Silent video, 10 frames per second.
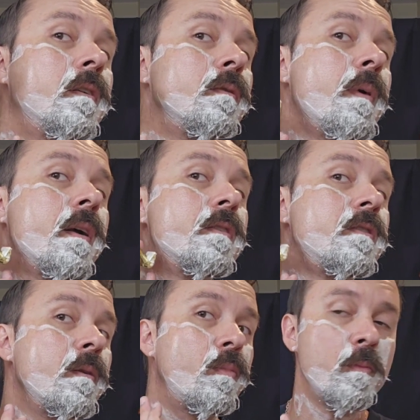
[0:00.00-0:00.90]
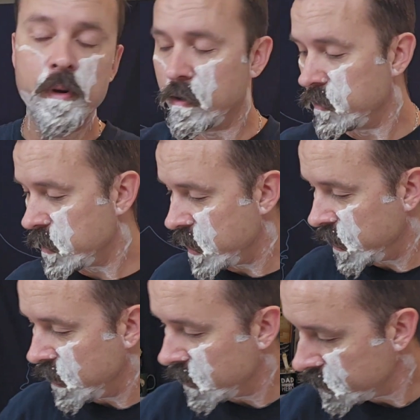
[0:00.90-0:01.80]
It's about as temperamental as a
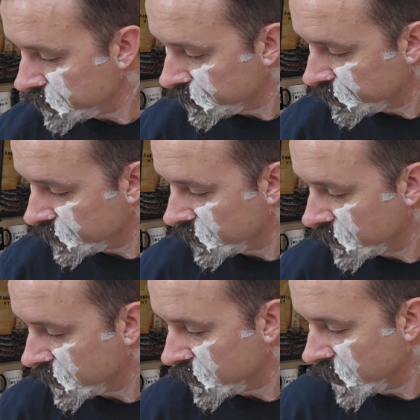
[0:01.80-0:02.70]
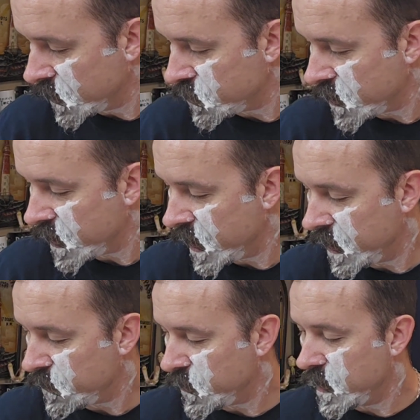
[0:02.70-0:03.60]
hyena that you're trying to
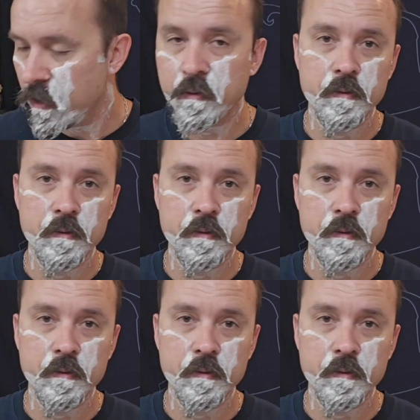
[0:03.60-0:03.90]
hand feed.